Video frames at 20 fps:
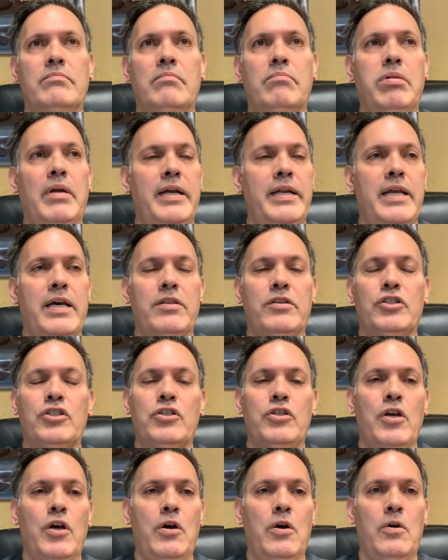Playing out in the
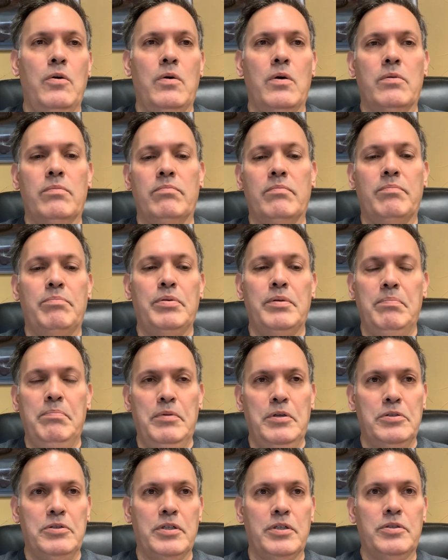snow, putting
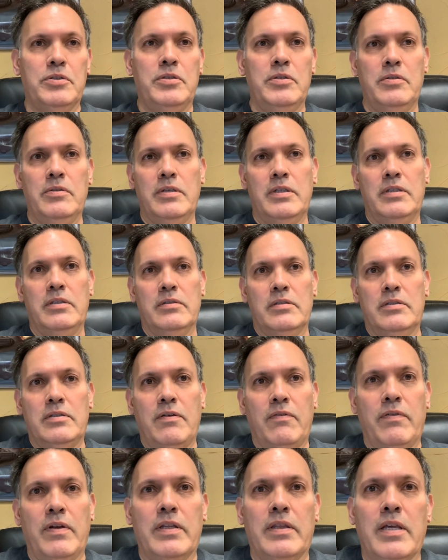music to it and
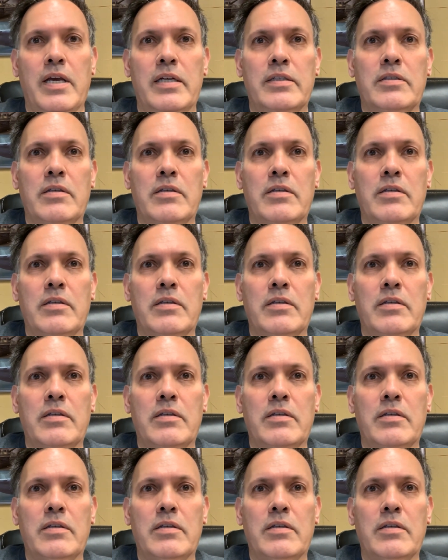stuff like that.